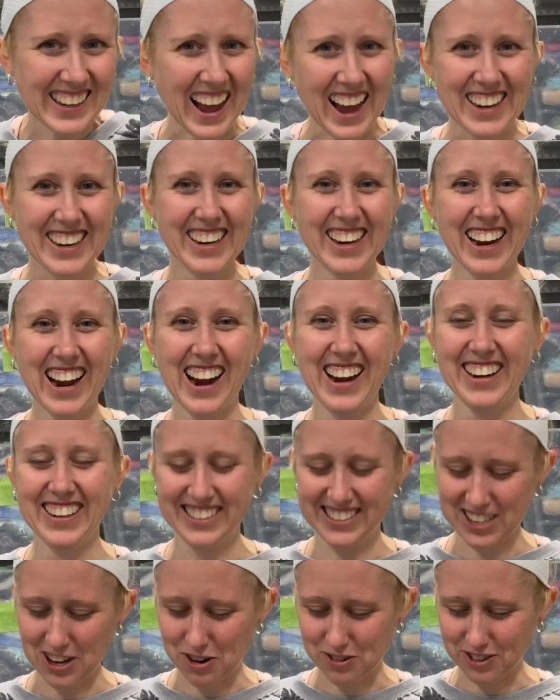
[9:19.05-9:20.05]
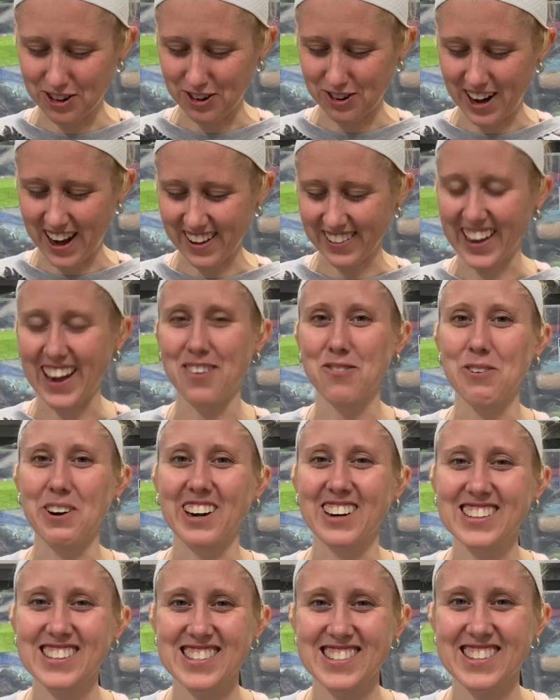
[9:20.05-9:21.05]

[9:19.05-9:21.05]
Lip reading: I don't know how that works.